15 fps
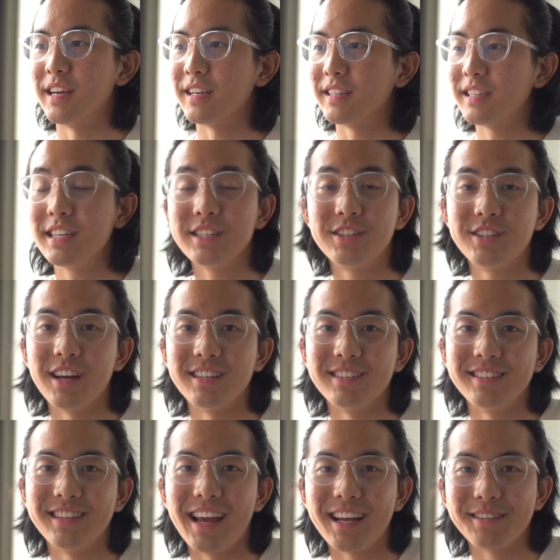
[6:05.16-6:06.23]
take this chance
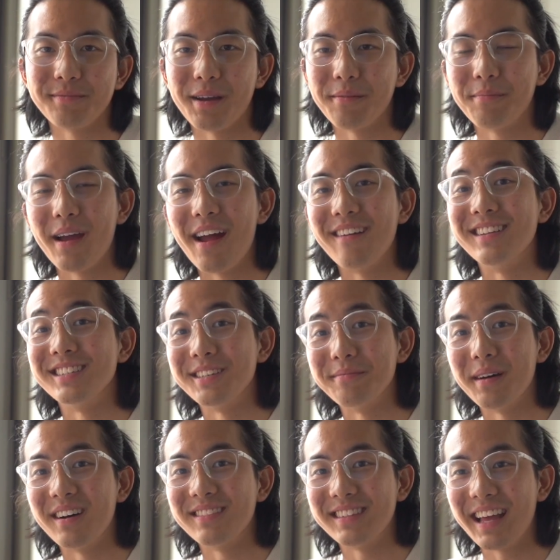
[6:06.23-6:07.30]
to thank my parents
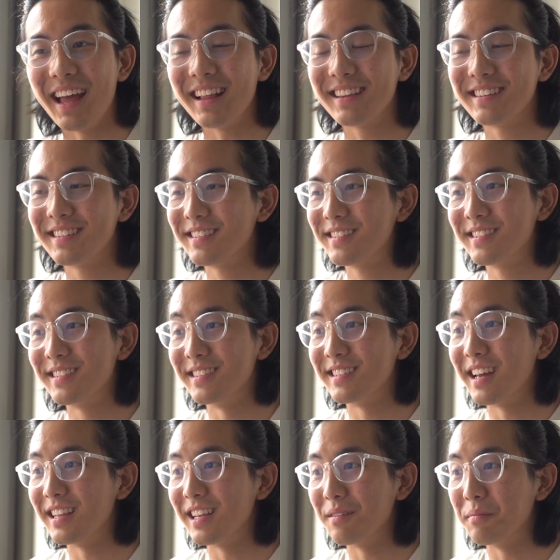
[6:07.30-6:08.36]
about that, for
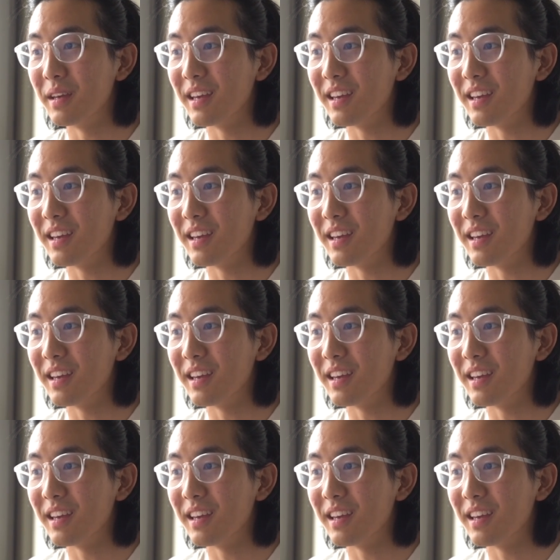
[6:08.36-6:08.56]
sending me